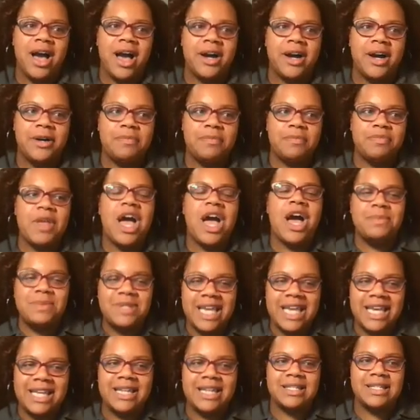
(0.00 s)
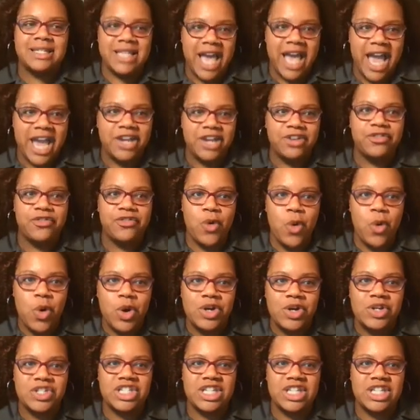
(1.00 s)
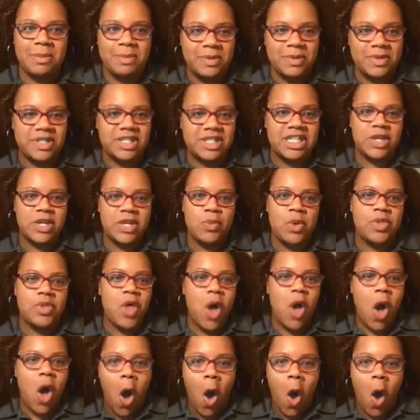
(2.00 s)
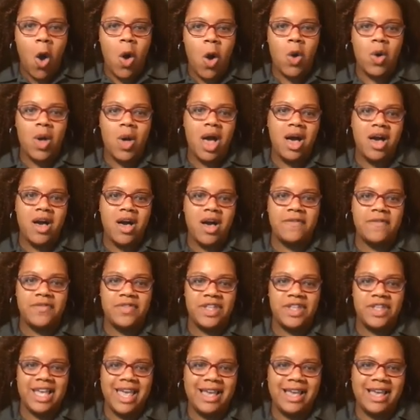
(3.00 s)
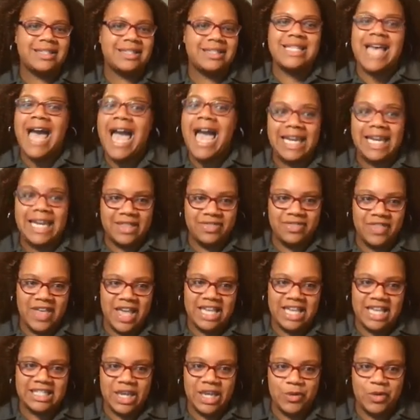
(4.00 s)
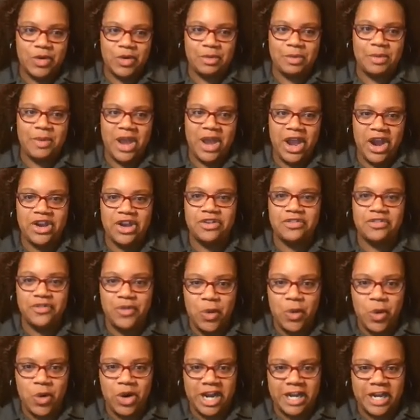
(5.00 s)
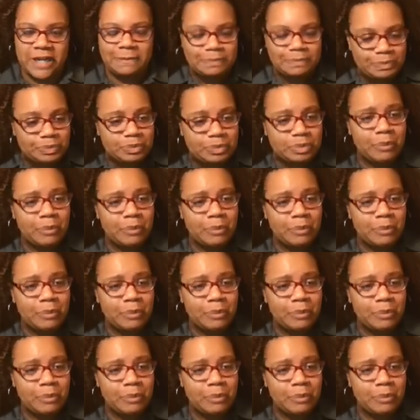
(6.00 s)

updated site for Step Up to STEM with all of the exciting things that we're preparing for it.